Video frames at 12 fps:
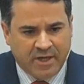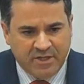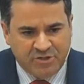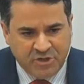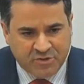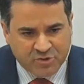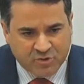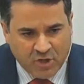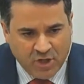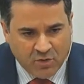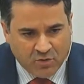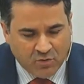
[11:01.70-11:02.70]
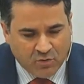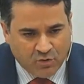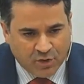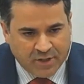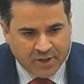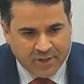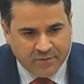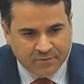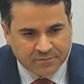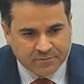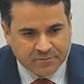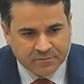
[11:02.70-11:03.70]
How many days did they had to
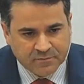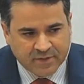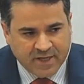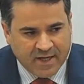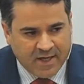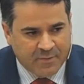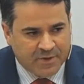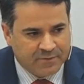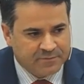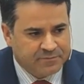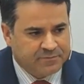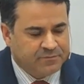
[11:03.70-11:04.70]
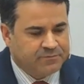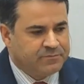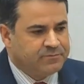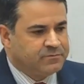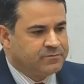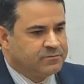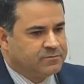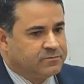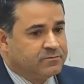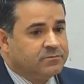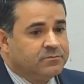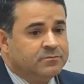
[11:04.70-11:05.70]
choose the
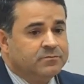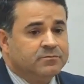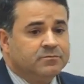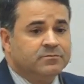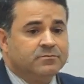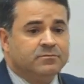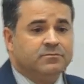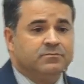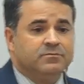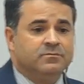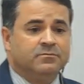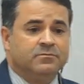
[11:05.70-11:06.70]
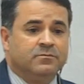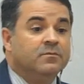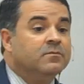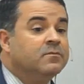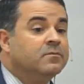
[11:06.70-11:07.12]
lamb? Who remembers?